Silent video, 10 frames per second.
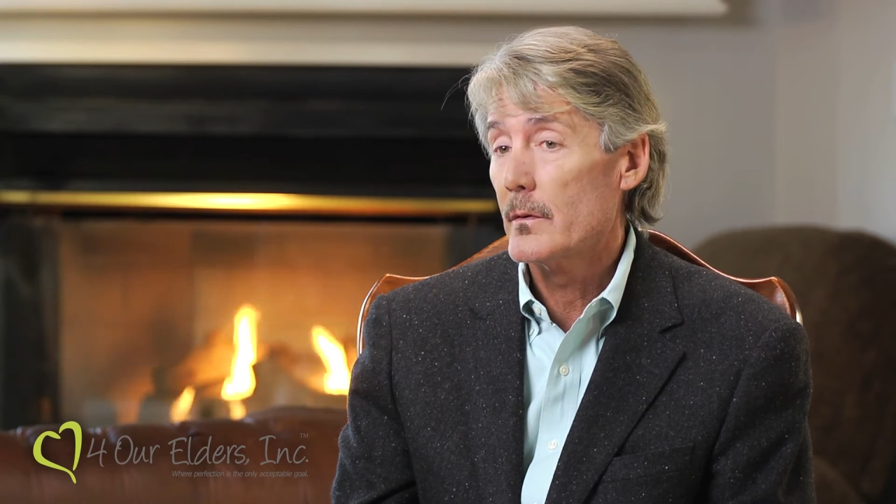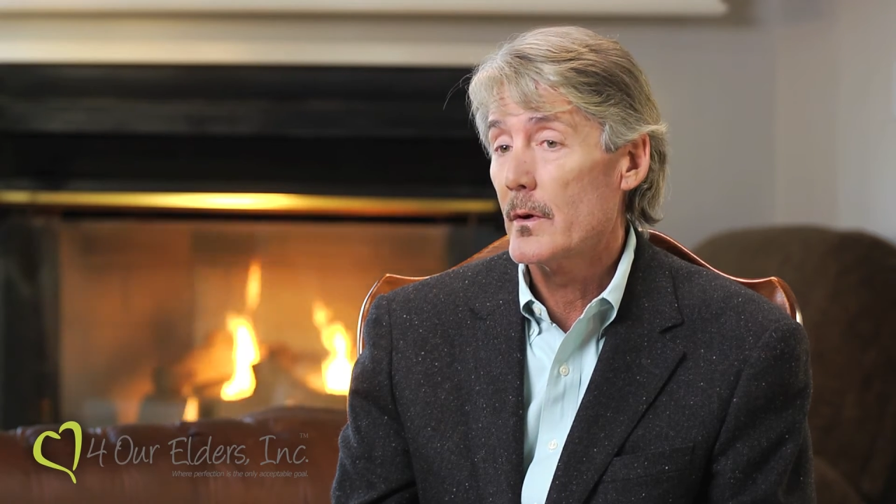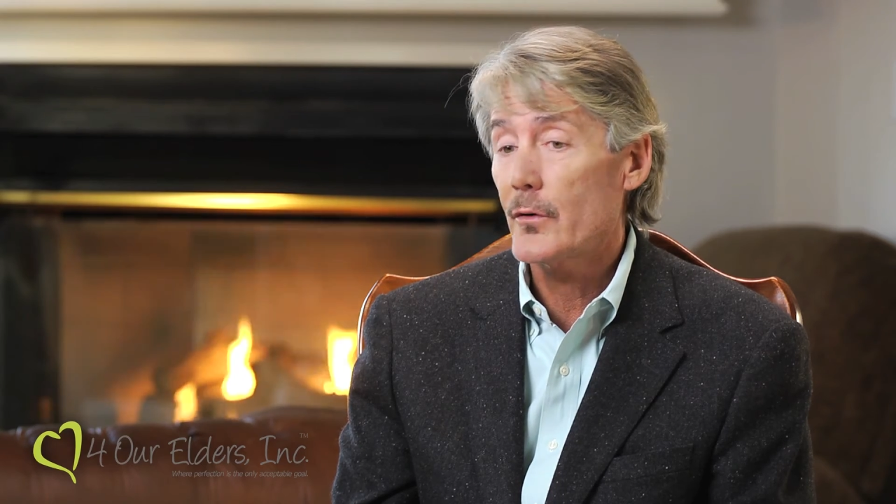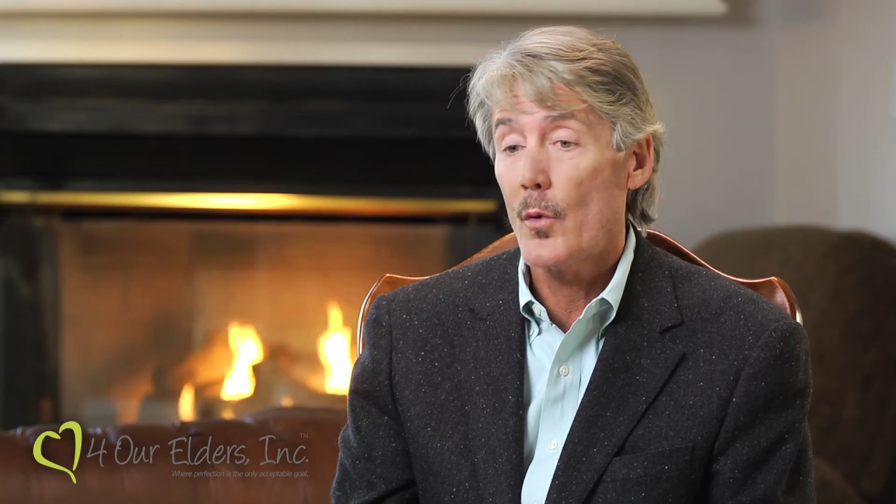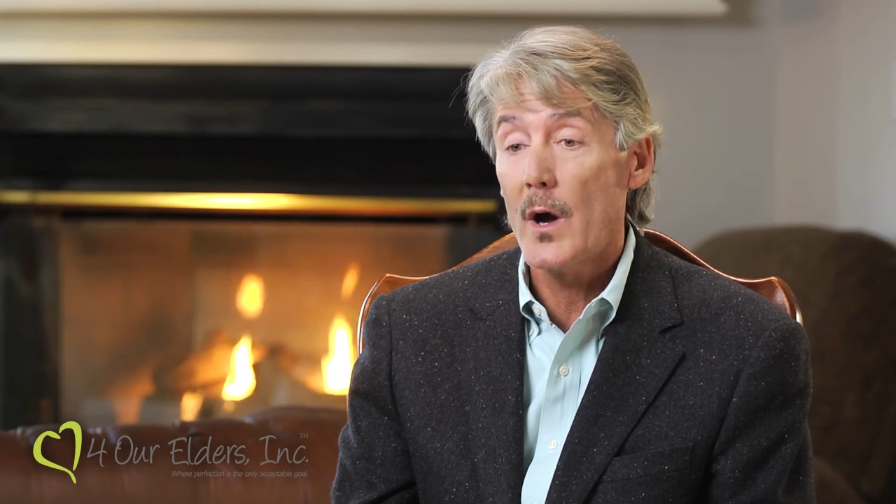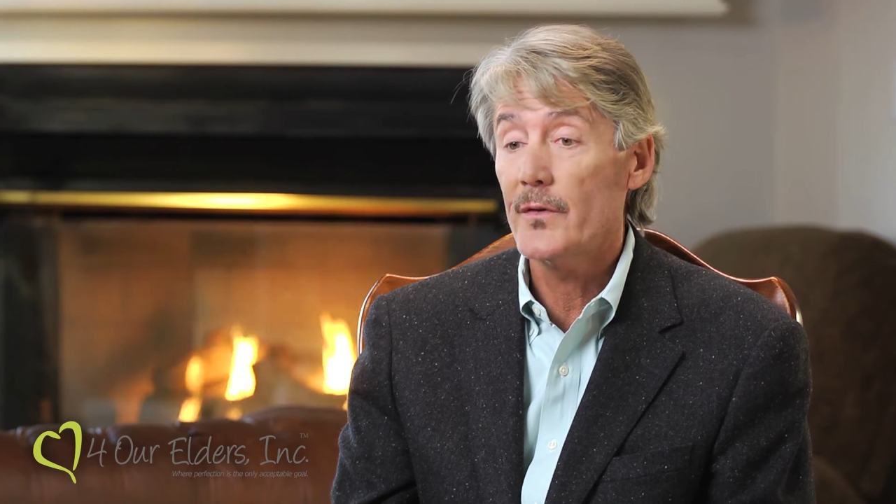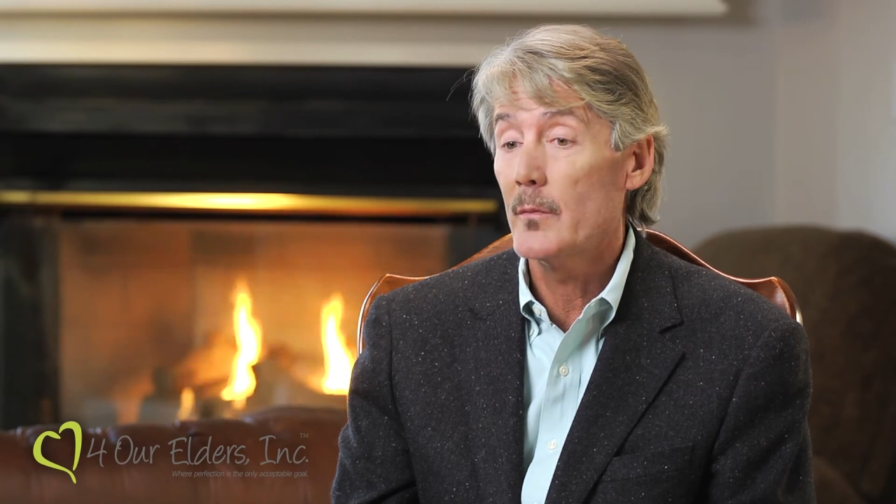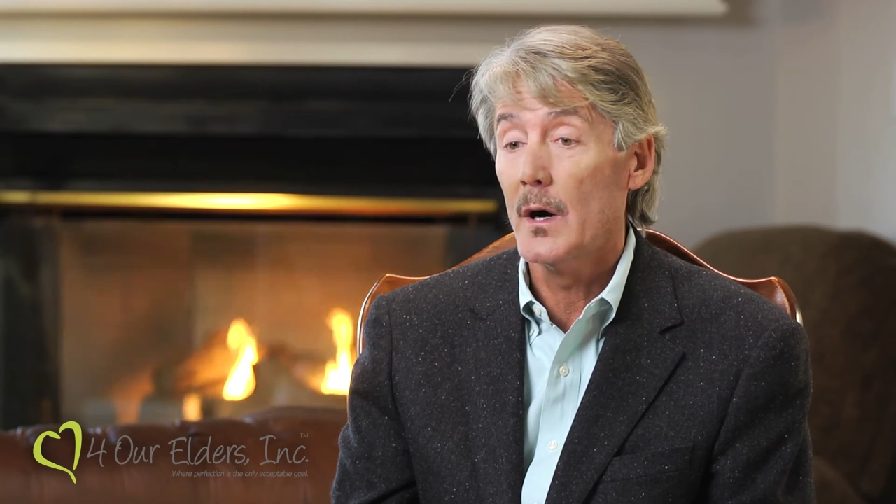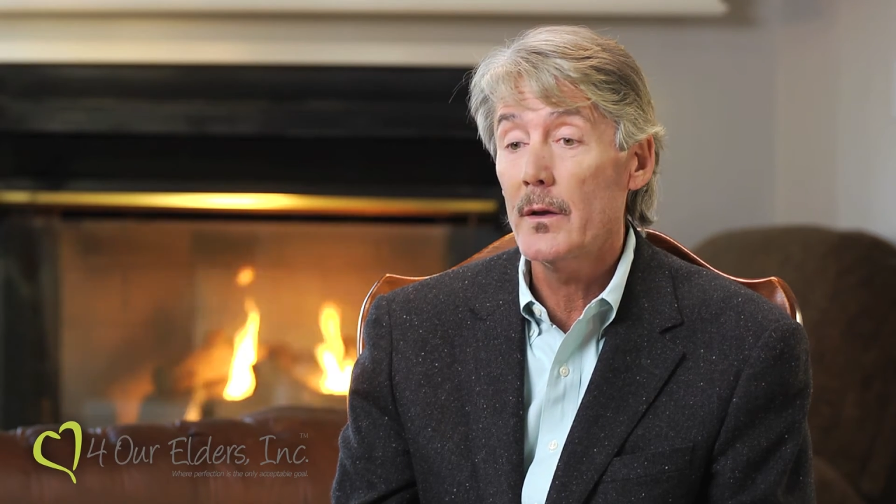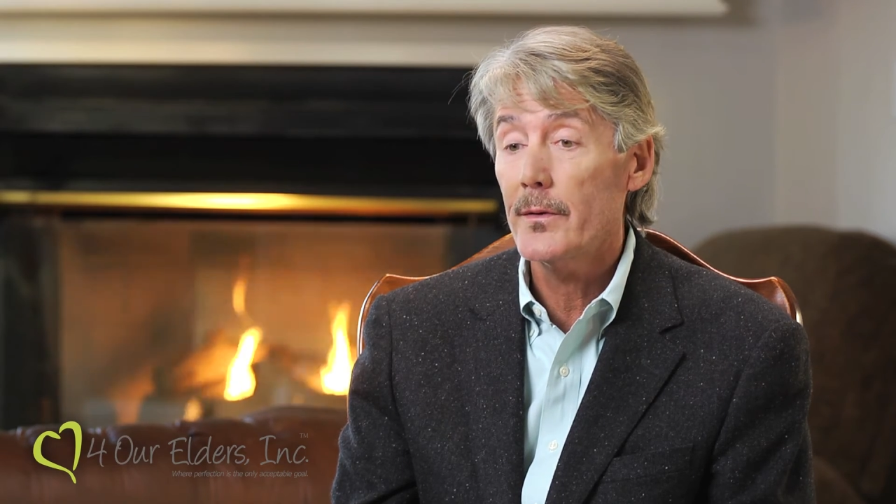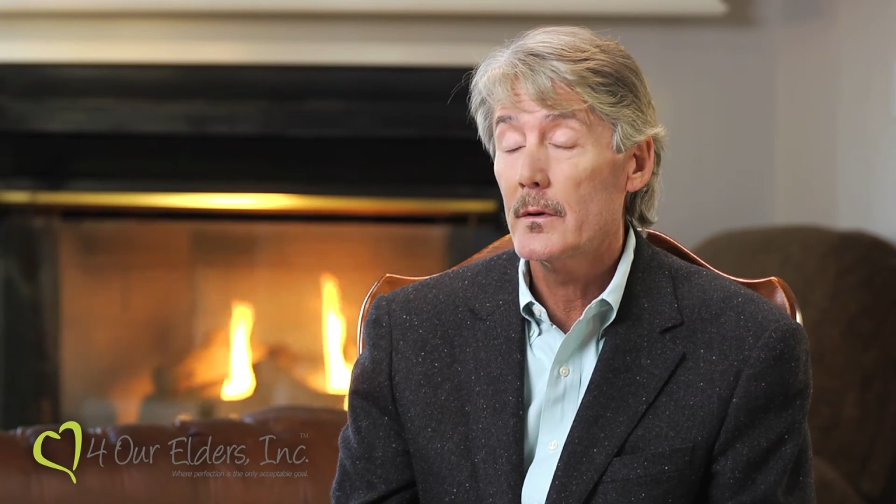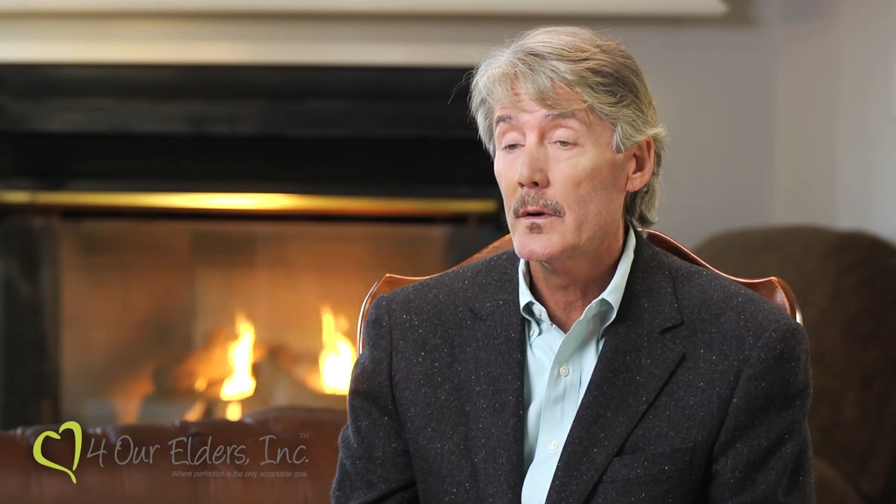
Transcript: or twice a month.